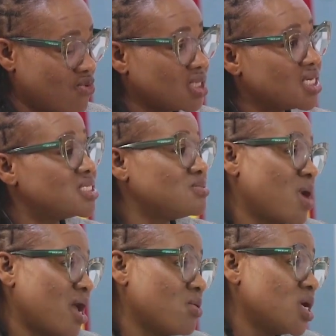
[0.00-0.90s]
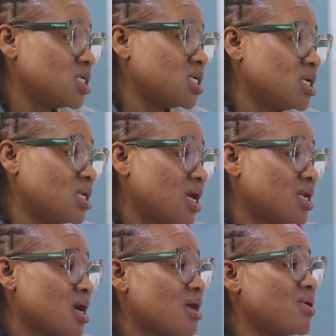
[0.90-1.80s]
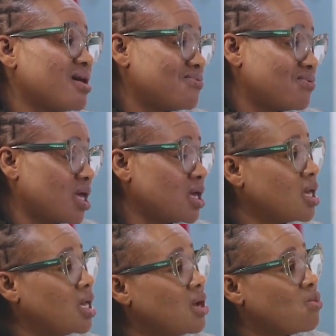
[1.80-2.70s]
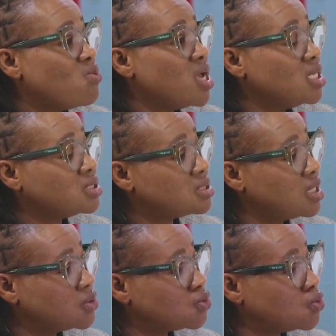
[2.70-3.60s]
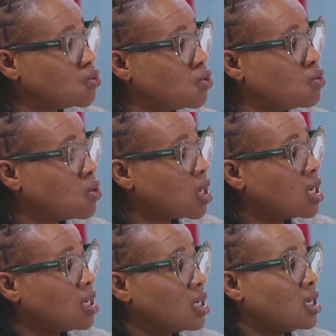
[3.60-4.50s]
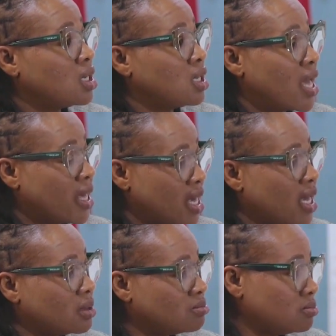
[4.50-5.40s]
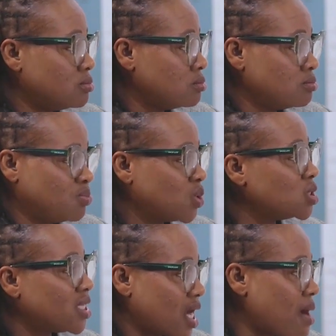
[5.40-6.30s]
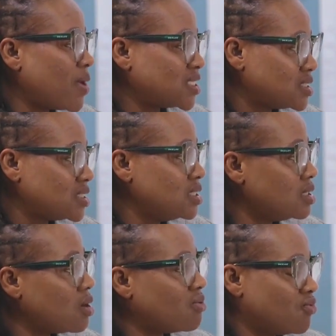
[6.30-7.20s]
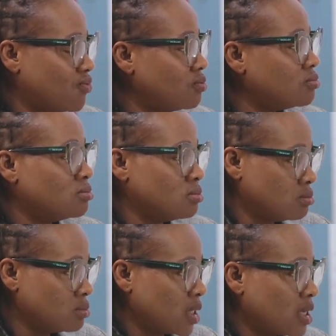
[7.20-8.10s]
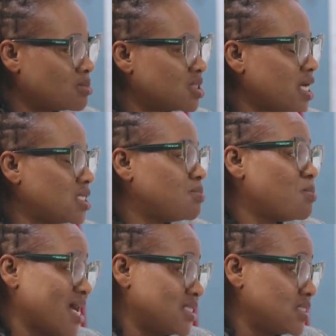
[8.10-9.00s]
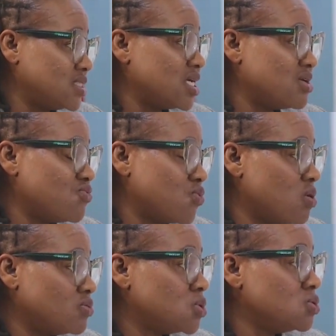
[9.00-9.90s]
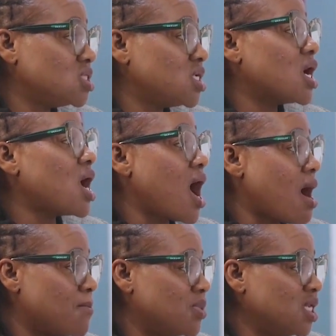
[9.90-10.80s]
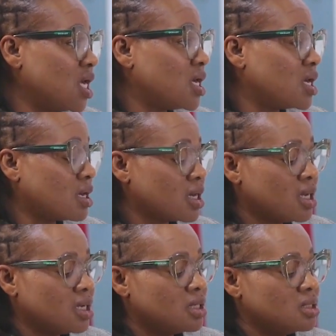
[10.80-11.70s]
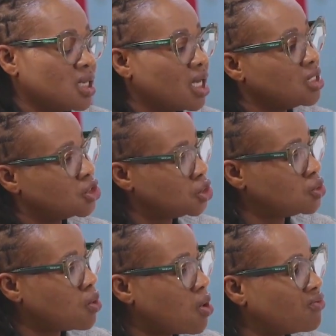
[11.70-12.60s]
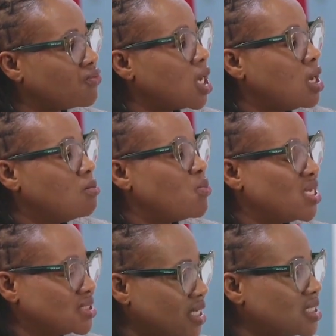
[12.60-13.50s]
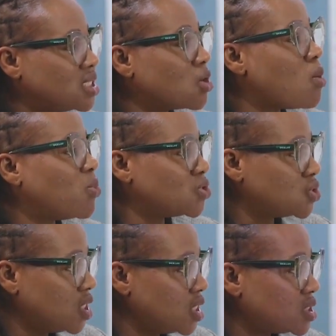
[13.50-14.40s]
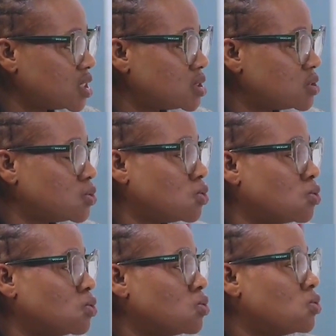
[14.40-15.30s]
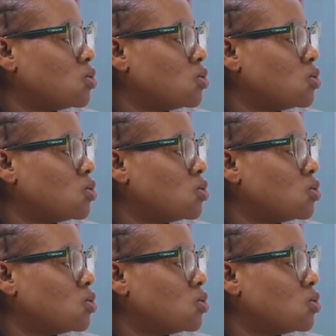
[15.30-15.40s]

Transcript: for this migration and career fair, we seek to, again, build the capacity of such parties involved to take up the issue of presenting opportunities to